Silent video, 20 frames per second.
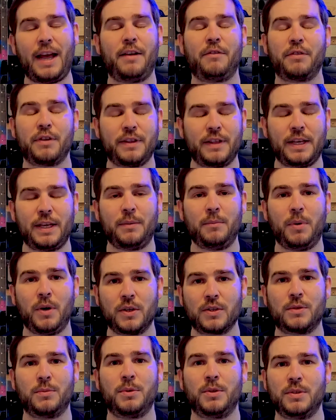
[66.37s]
everything
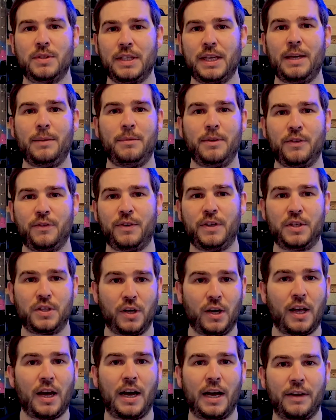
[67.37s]
possible to keep this fish
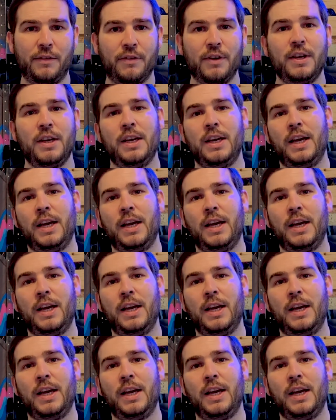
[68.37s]
alive,